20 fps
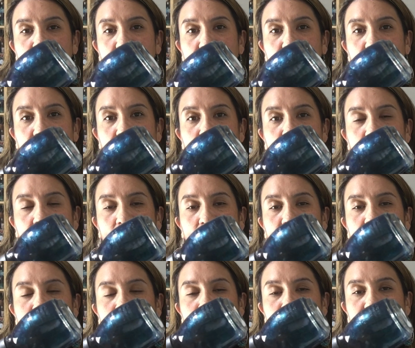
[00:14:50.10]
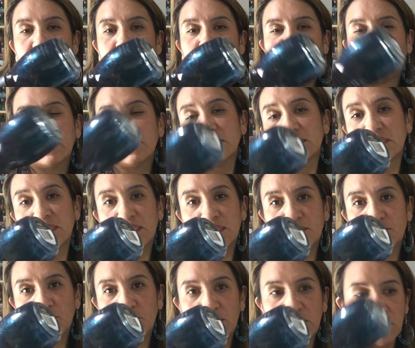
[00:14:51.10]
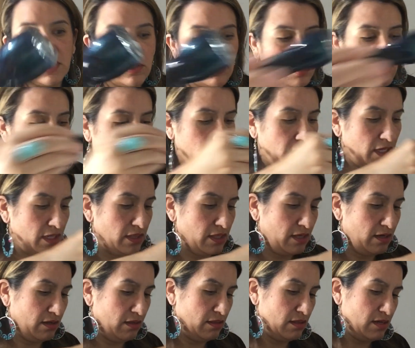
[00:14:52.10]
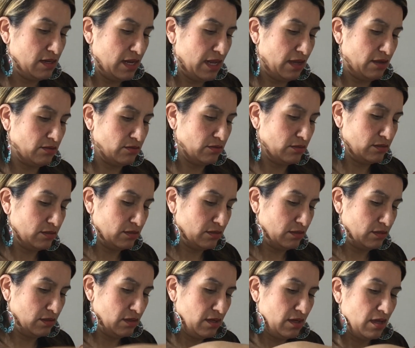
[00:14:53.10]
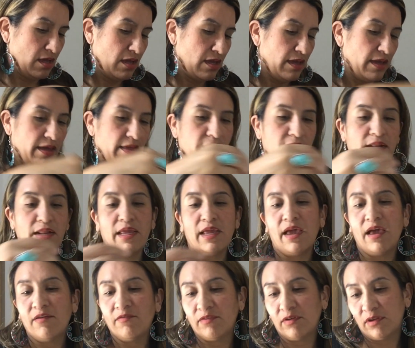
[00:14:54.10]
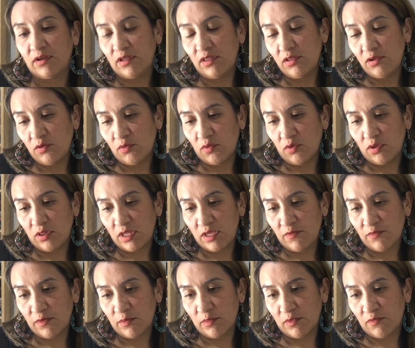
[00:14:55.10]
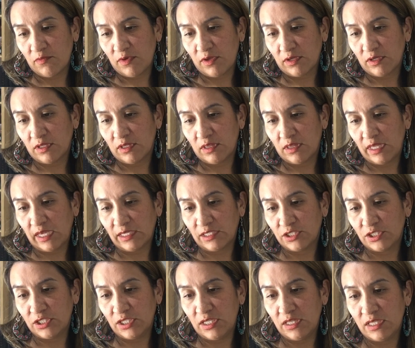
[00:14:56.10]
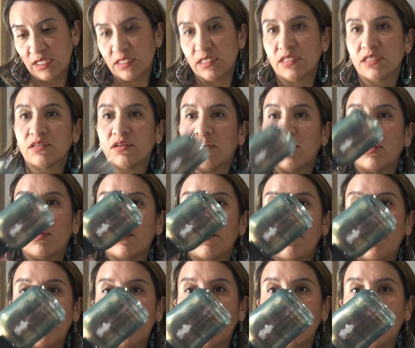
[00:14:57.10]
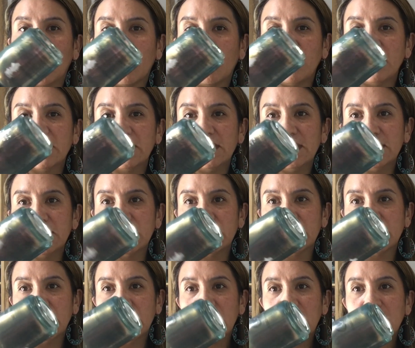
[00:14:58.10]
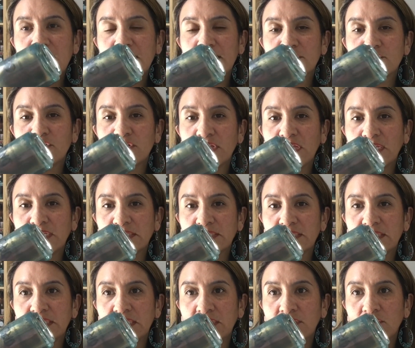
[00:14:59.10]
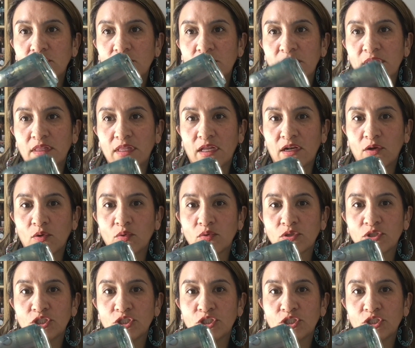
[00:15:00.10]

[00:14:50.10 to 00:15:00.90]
I just think it's pretty, so I want to get that on the nails. And then I have another Orly from the fall collection. This is called Metamorphosis. Sort of like a teal with a lot of gold